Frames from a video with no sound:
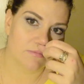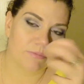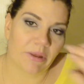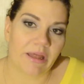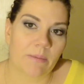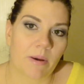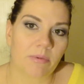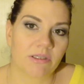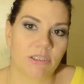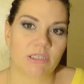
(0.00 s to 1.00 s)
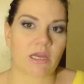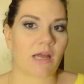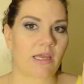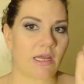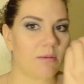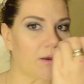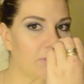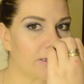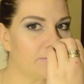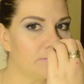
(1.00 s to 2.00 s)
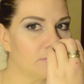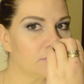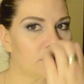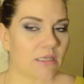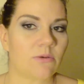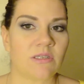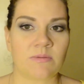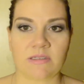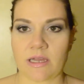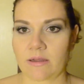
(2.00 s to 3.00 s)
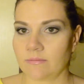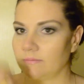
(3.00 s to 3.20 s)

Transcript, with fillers: But like bubblicious cotton candy bubblegum. That's what it smells like.